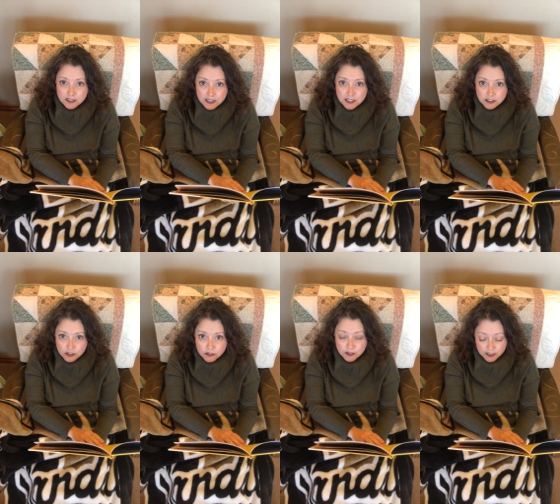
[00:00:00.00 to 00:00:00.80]
did it
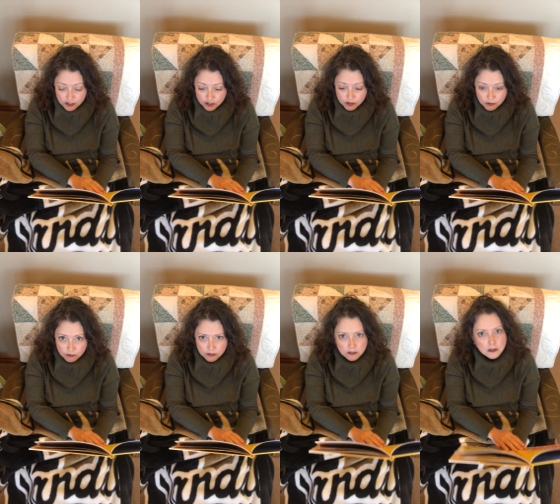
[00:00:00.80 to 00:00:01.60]
turn his
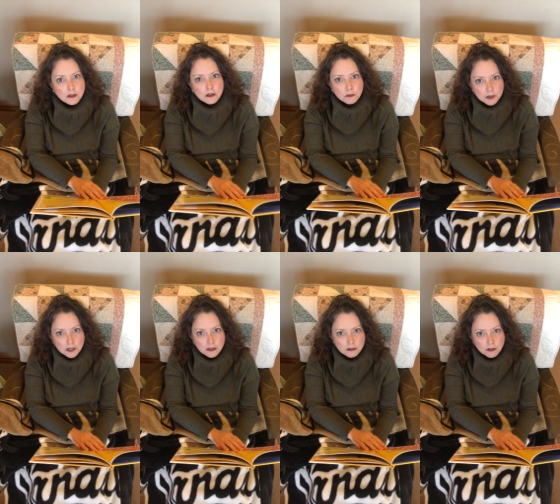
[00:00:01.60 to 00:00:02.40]
shoes? What
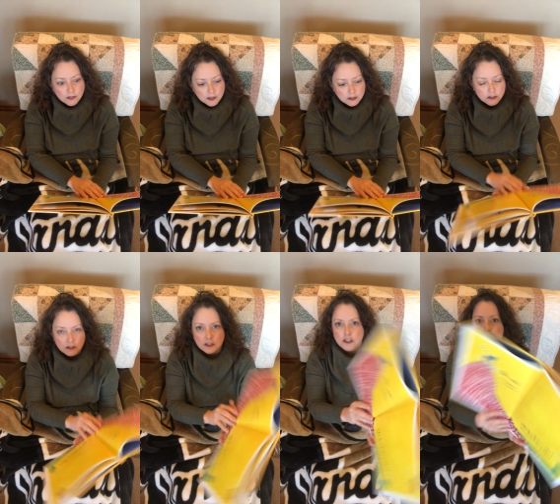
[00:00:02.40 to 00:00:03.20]
color do you think it
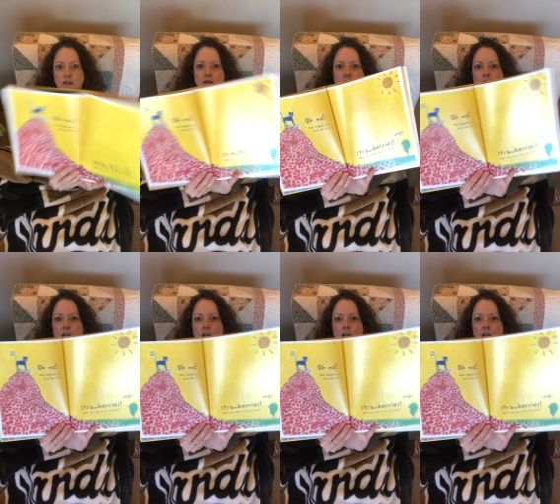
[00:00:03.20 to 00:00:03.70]
turned his shoes?